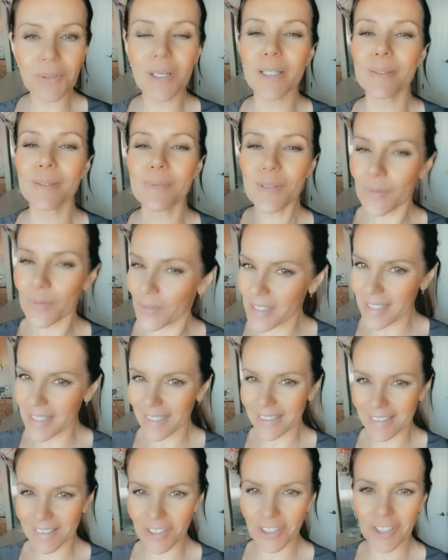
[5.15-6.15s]
I am so
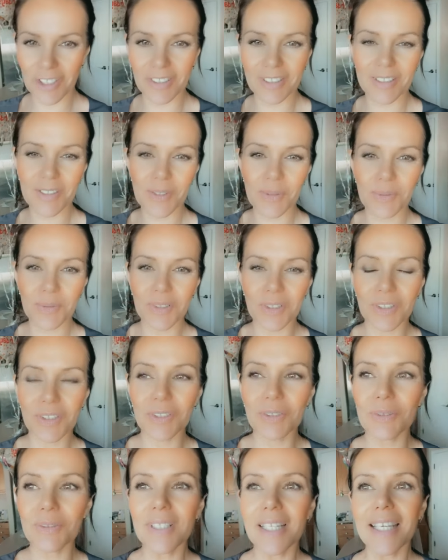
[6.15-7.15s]
excited to share this with
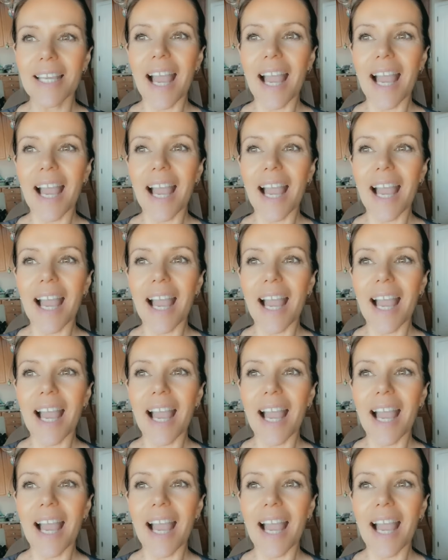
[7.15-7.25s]
you.